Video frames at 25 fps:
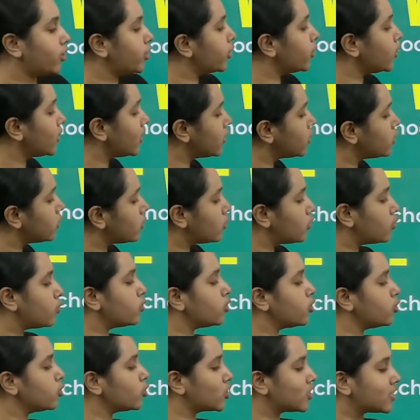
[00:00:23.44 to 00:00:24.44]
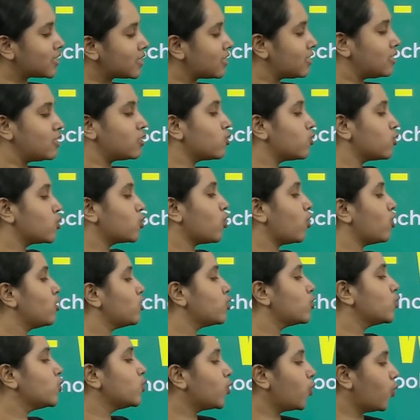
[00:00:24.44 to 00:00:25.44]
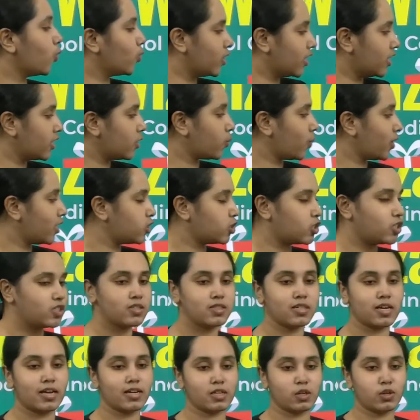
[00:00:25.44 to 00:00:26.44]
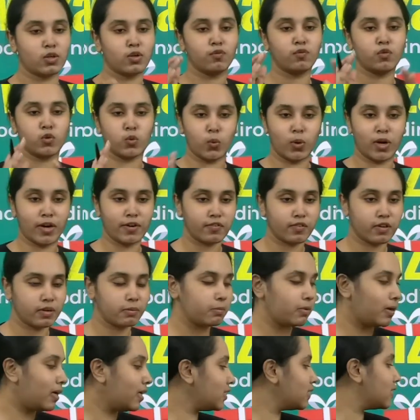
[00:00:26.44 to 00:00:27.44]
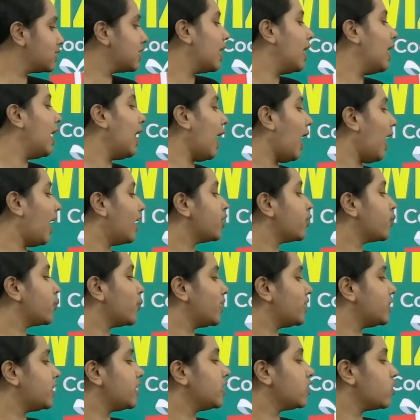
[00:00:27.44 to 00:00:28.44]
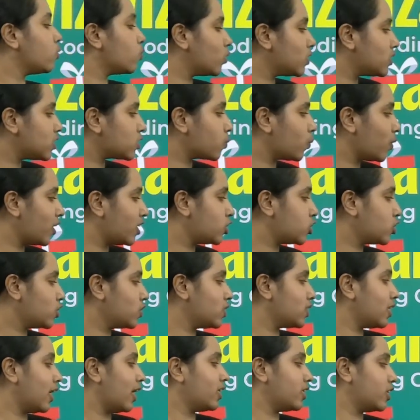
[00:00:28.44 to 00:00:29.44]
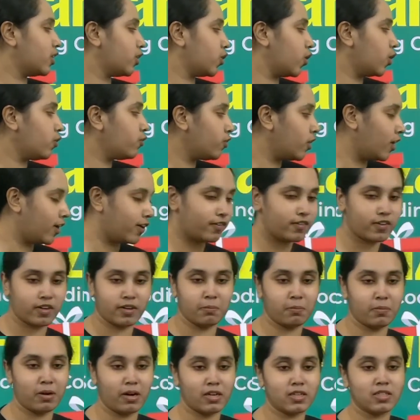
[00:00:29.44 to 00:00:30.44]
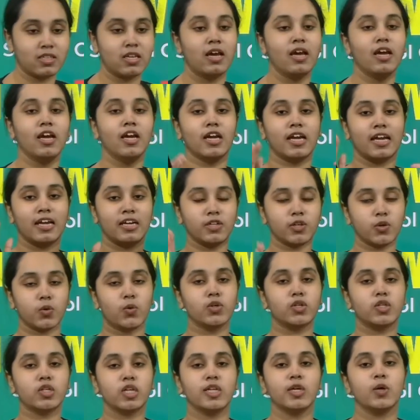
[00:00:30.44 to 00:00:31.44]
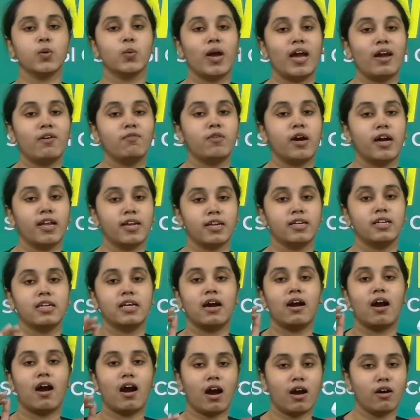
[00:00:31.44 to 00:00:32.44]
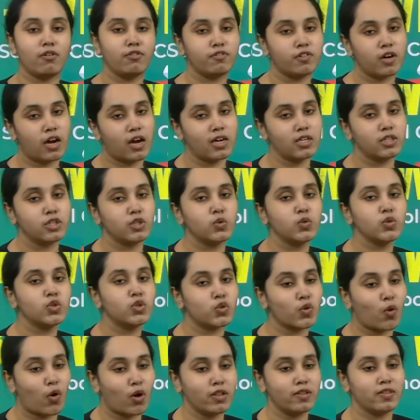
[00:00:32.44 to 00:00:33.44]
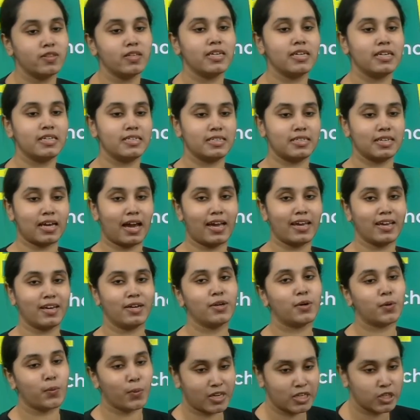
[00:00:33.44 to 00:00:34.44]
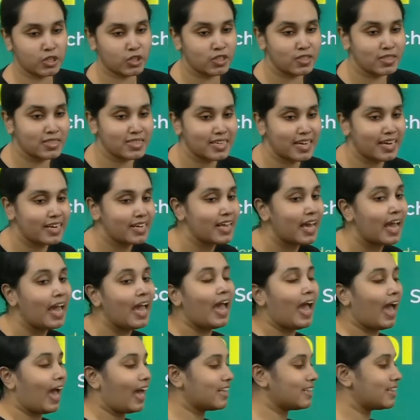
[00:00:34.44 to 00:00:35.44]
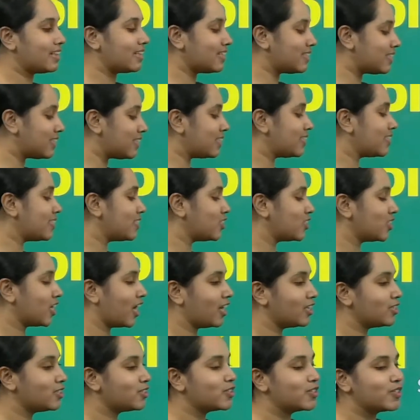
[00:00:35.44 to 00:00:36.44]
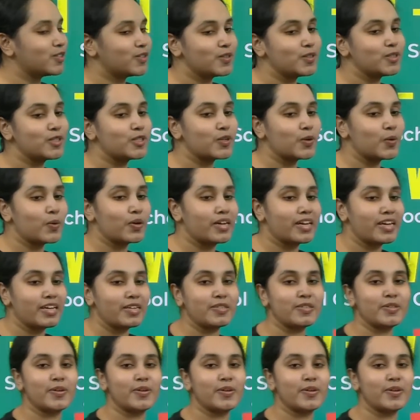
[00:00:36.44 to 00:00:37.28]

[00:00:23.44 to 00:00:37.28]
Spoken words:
you need to do, you just need to solve two coding questions that are of 200 marks and 20 quiz questions that are of 100 marks. In total, you have 1.5 hours to solve the entire question set, and this is a chance to, you know, showcase